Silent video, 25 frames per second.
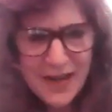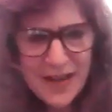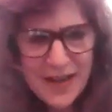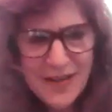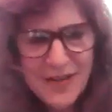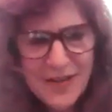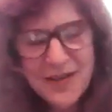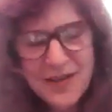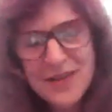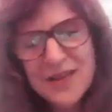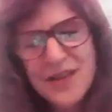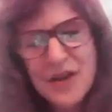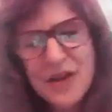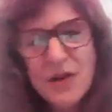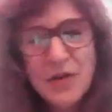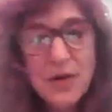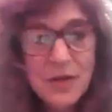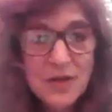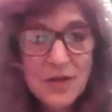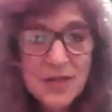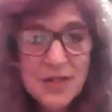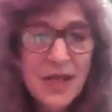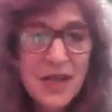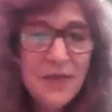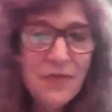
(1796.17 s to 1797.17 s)
And there
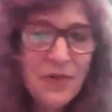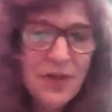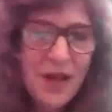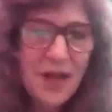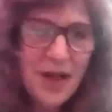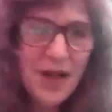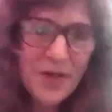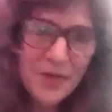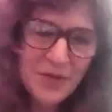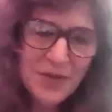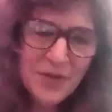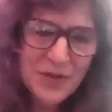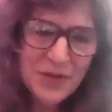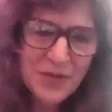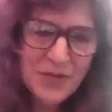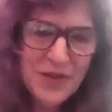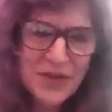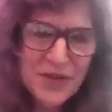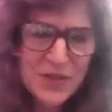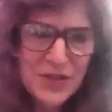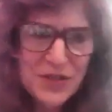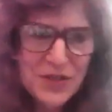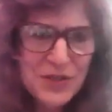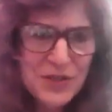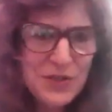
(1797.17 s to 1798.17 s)
are several other
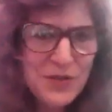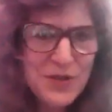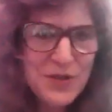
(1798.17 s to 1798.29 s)
interventions.